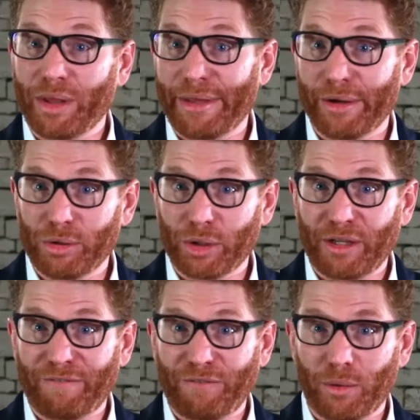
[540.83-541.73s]
what they're
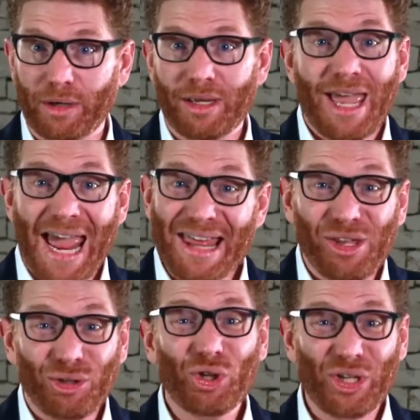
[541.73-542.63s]
looking for, and
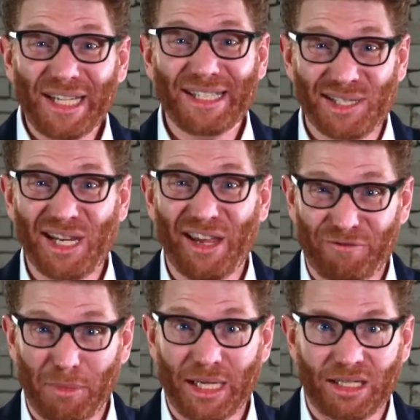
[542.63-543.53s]
they're looking to save
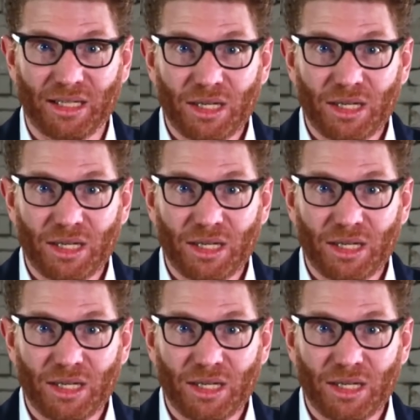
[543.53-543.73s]
money.